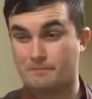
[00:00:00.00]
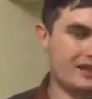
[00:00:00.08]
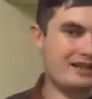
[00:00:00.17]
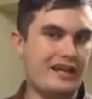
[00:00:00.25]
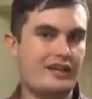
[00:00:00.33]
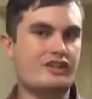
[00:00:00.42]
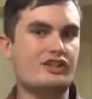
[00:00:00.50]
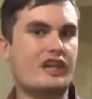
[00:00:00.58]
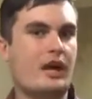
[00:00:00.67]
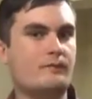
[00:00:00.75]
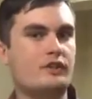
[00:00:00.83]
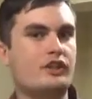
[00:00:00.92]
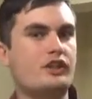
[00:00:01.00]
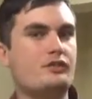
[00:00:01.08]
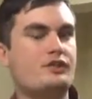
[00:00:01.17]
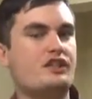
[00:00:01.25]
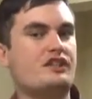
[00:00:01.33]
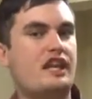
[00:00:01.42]
And actually, I'm going to
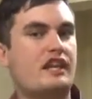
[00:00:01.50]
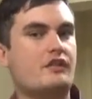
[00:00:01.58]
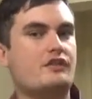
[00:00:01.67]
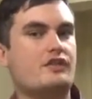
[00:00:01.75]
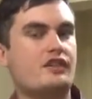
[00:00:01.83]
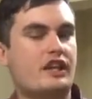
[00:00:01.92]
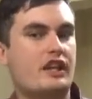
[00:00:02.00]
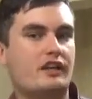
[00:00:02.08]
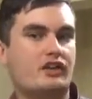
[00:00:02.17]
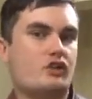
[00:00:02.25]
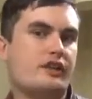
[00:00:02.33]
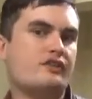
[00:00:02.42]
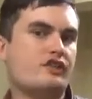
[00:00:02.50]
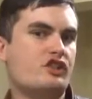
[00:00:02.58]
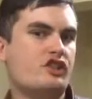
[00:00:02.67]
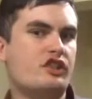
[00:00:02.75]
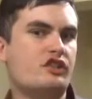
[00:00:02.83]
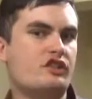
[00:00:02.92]
use his character to kind of
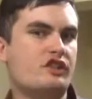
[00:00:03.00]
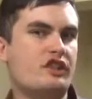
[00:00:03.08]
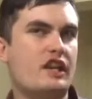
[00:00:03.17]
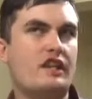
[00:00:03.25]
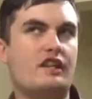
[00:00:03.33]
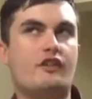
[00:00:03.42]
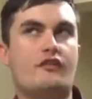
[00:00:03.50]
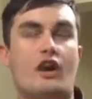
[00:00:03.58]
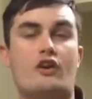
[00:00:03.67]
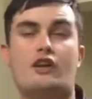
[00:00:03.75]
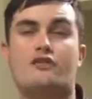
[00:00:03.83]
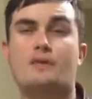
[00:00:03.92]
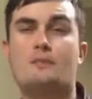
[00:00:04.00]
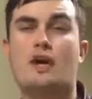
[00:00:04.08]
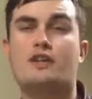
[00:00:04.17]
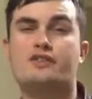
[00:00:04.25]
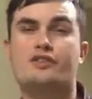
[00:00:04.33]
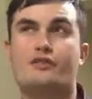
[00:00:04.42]
transition into the negative. I'll get the
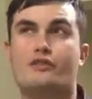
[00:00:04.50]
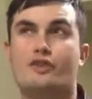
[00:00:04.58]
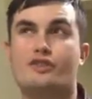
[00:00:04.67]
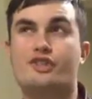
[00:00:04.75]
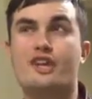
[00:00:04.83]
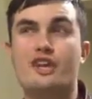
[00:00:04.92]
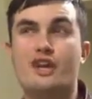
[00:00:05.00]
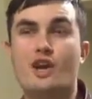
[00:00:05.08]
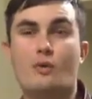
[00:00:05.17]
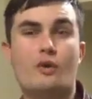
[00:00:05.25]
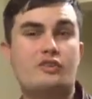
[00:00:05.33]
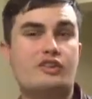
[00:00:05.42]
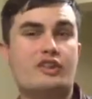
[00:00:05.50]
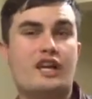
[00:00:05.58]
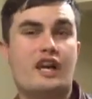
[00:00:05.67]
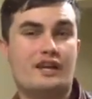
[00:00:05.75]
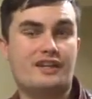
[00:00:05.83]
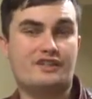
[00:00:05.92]
positive first. Walter
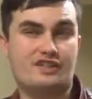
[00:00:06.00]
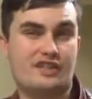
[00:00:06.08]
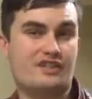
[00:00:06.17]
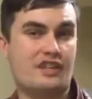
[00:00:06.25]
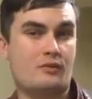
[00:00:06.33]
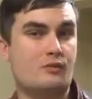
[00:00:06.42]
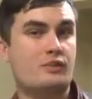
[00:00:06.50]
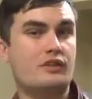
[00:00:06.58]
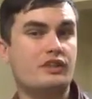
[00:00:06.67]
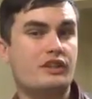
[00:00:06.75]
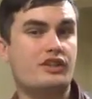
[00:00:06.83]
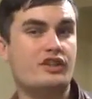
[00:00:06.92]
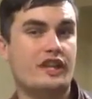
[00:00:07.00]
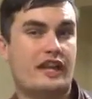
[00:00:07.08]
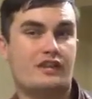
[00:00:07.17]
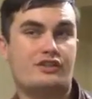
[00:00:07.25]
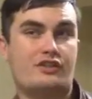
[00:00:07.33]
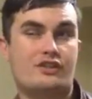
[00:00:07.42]
Goggins is a really good
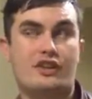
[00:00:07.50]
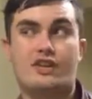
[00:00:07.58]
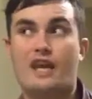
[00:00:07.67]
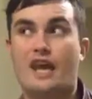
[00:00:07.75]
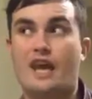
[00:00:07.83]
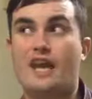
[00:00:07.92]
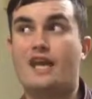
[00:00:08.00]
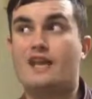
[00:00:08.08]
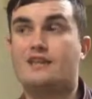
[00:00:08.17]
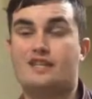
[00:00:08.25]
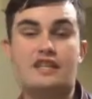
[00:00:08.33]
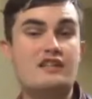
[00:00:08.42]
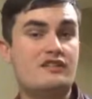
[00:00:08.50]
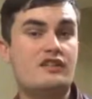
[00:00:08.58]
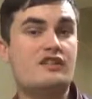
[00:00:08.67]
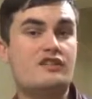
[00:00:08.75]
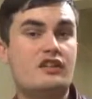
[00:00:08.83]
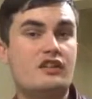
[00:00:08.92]
actor, and he
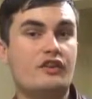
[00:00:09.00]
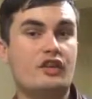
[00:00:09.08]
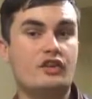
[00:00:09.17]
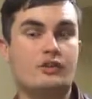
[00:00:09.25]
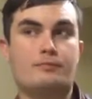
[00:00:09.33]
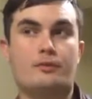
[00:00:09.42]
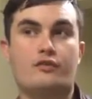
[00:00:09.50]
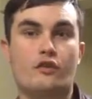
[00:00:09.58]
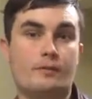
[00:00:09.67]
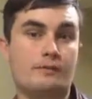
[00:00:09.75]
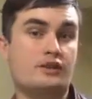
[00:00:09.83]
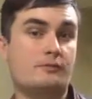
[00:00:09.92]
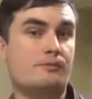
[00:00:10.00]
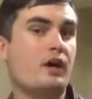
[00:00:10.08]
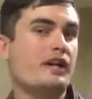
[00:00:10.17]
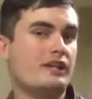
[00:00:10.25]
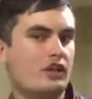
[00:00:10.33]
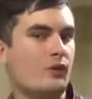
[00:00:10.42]
did give a good performance, but
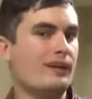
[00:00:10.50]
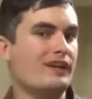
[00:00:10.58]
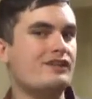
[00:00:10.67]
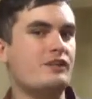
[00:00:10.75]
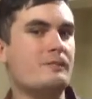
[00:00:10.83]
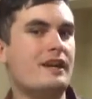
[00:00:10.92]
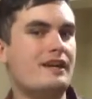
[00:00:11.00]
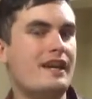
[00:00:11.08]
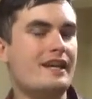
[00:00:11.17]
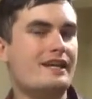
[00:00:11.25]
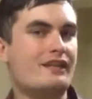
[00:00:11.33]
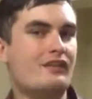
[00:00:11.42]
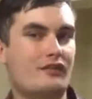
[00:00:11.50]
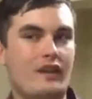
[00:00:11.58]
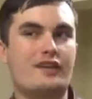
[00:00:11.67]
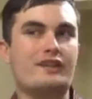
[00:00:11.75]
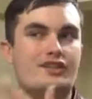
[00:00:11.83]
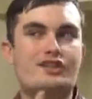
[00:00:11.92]
going into my negative and
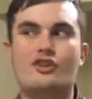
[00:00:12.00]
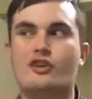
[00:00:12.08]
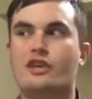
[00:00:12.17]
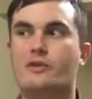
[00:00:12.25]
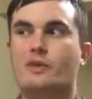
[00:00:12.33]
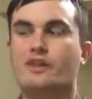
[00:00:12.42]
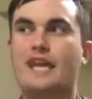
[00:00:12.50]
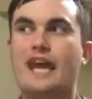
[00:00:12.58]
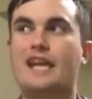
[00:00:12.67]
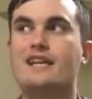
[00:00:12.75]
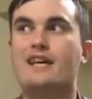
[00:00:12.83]
then starting with that,